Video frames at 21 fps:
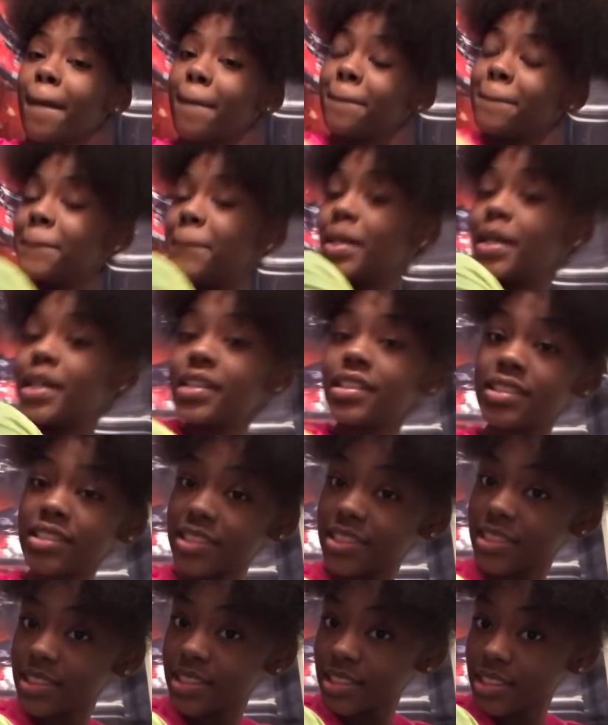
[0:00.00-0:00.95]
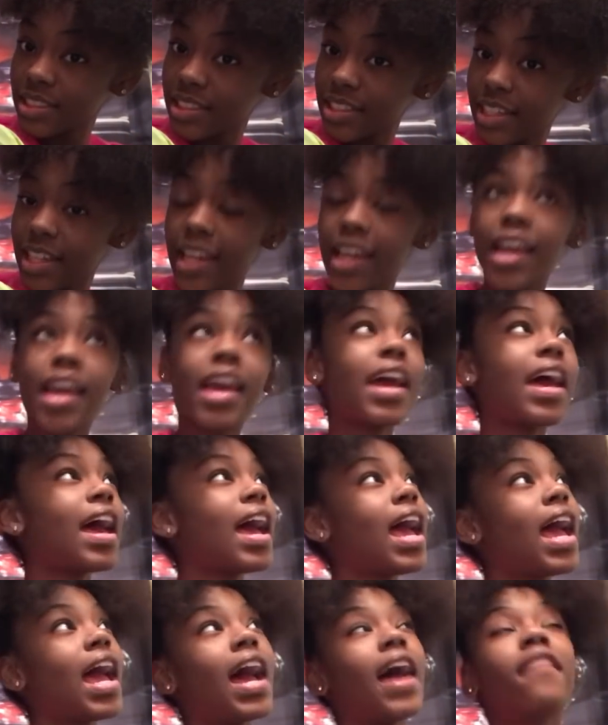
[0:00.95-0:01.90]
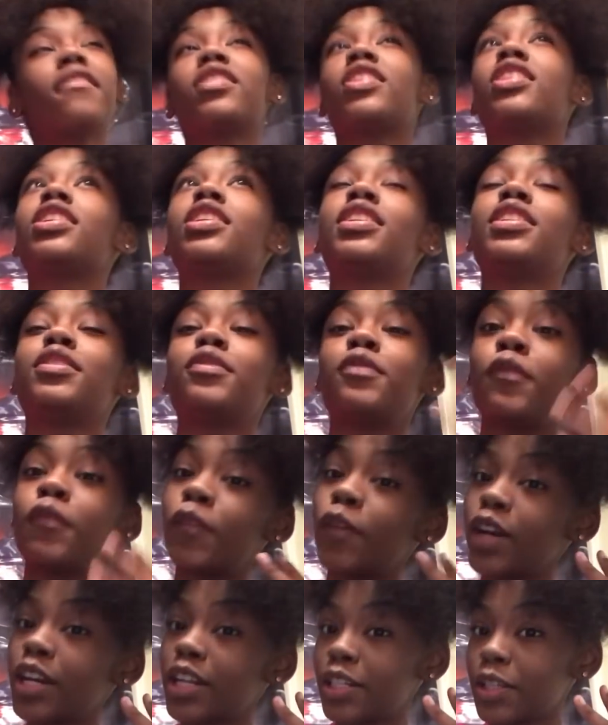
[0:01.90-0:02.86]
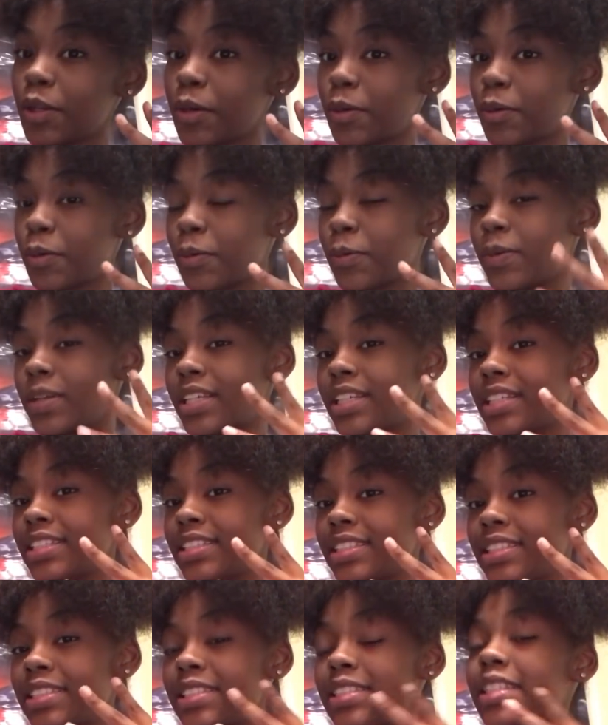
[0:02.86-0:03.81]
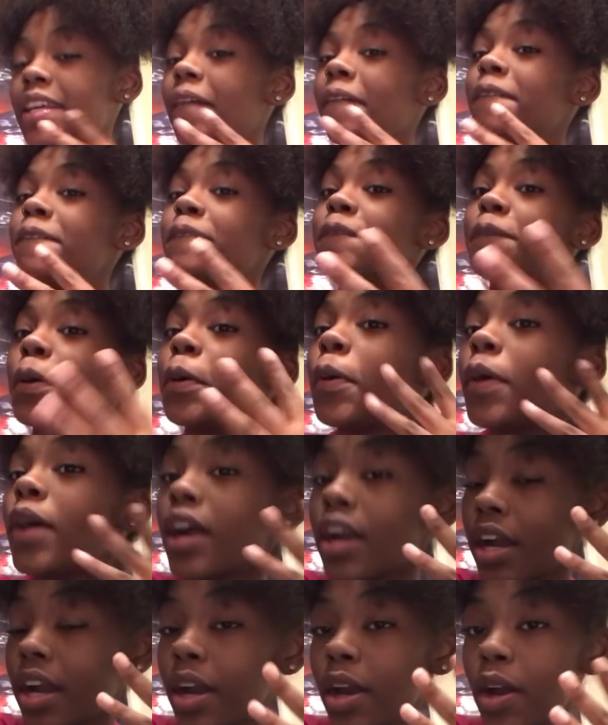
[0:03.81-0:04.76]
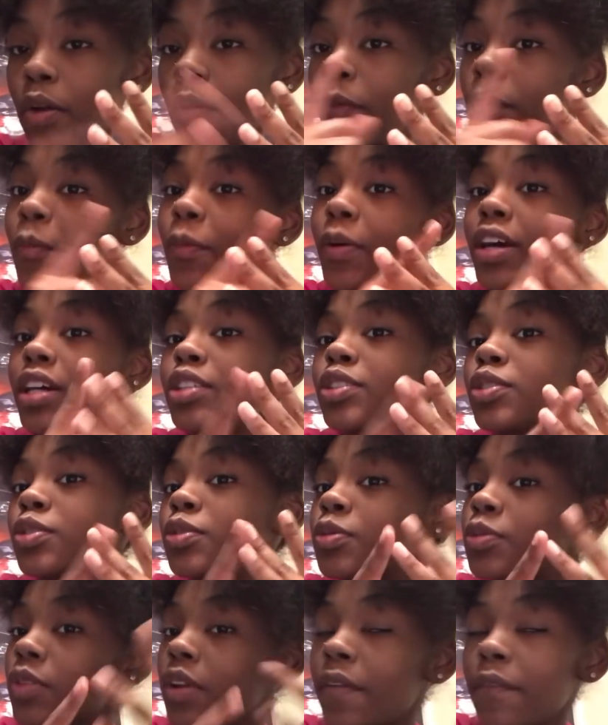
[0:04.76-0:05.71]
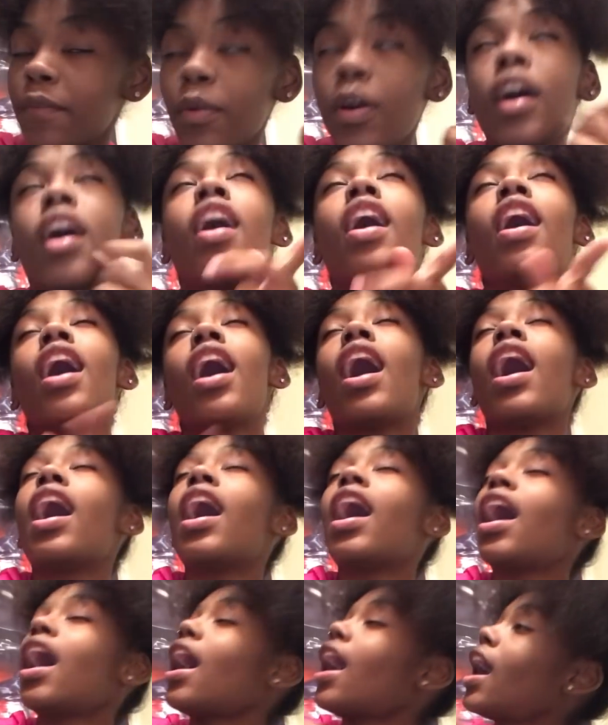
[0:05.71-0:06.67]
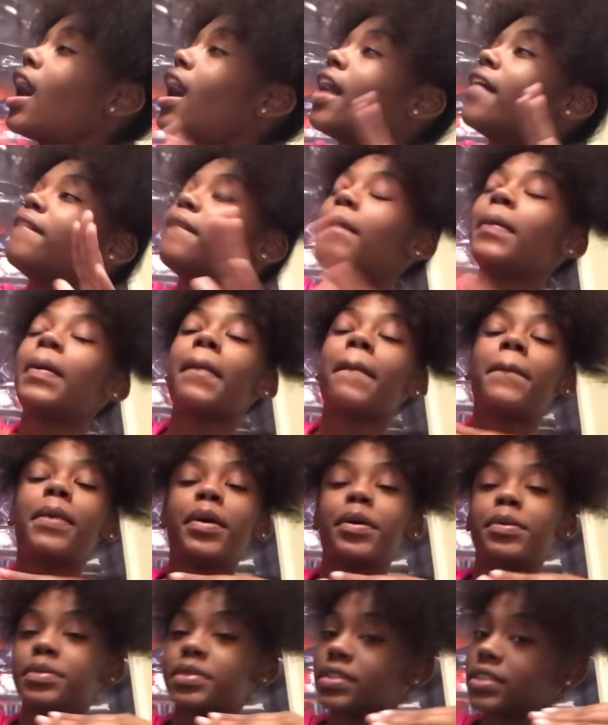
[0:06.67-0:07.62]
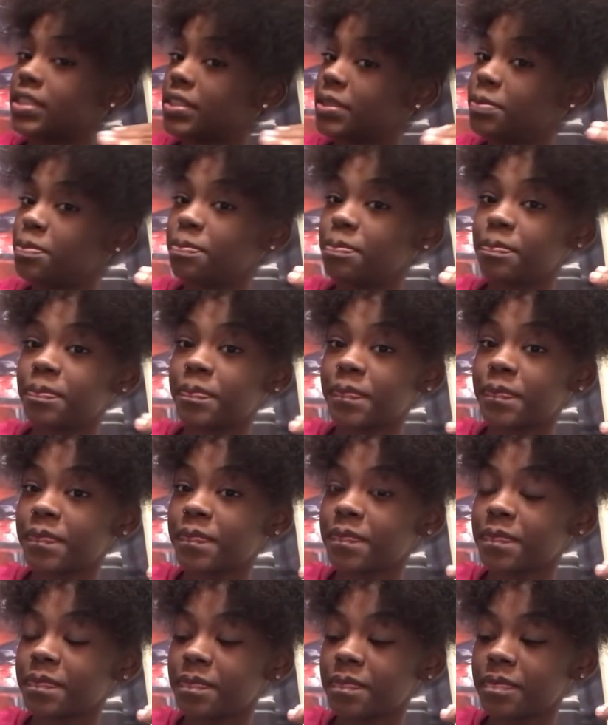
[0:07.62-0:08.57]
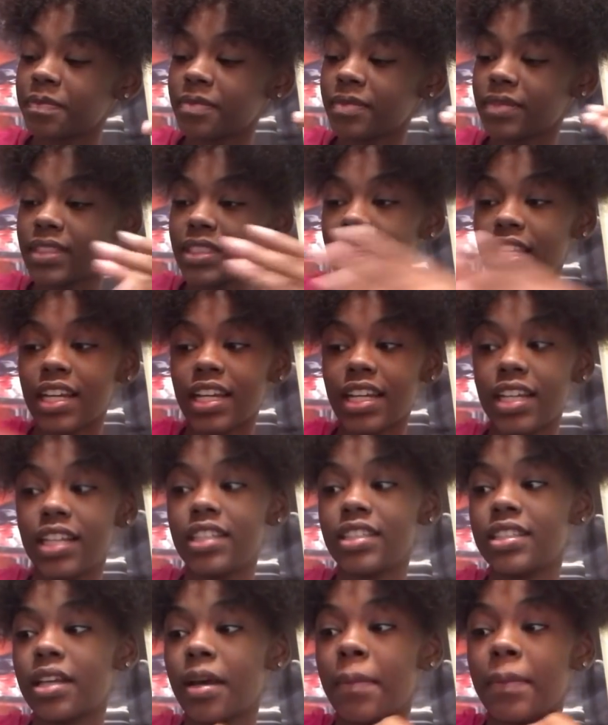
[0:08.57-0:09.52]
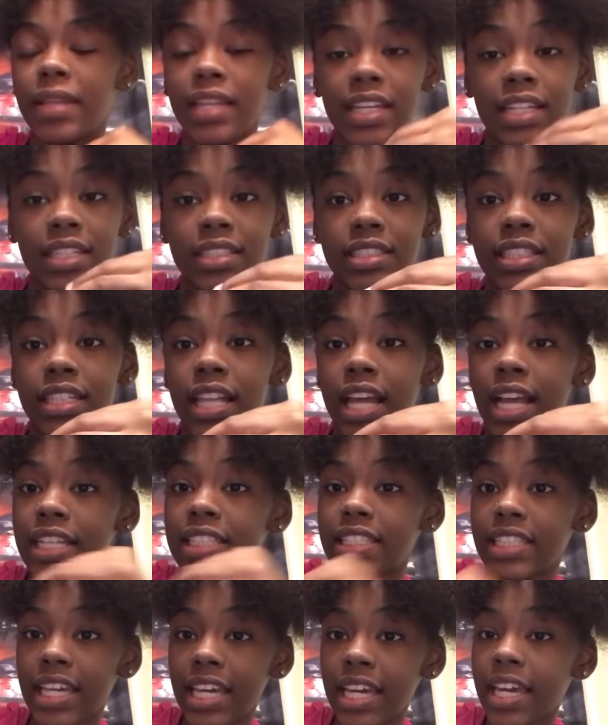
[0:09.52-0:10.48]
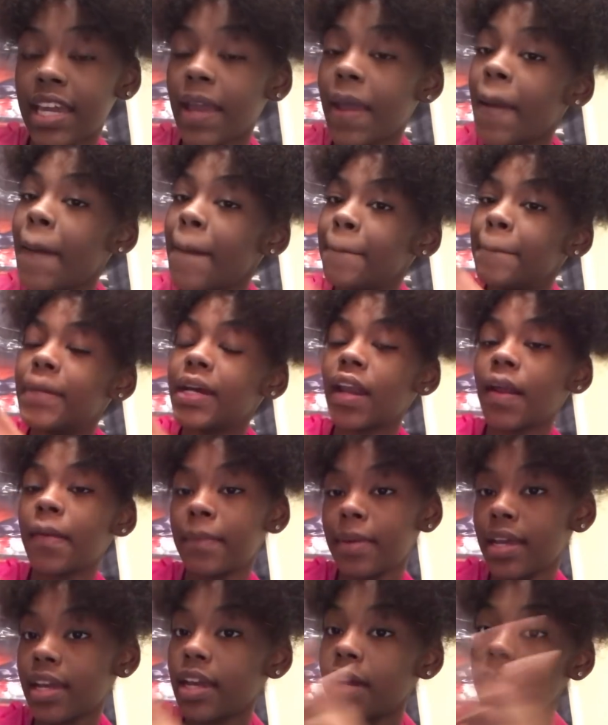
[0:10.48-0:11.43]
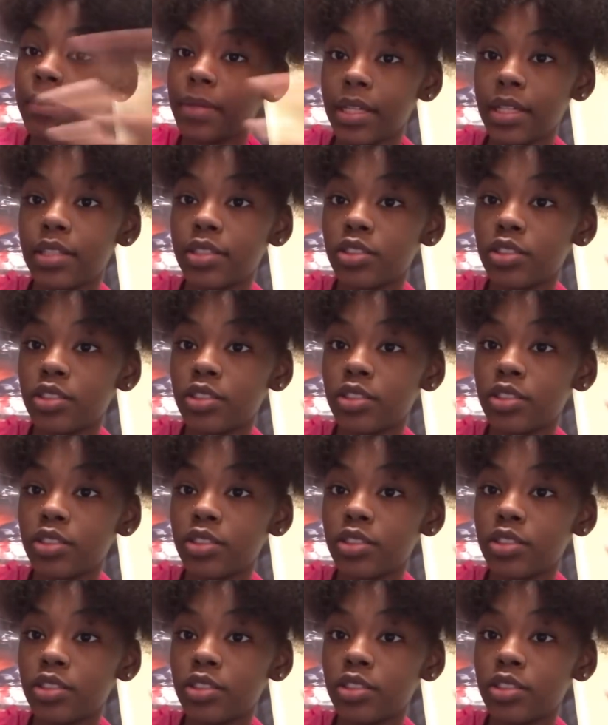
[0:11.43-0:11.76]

But after these 4 long weeks, 1, 2, 3, 4, I haven't been posting because I'm lazy like that. But I'm back. I'm here.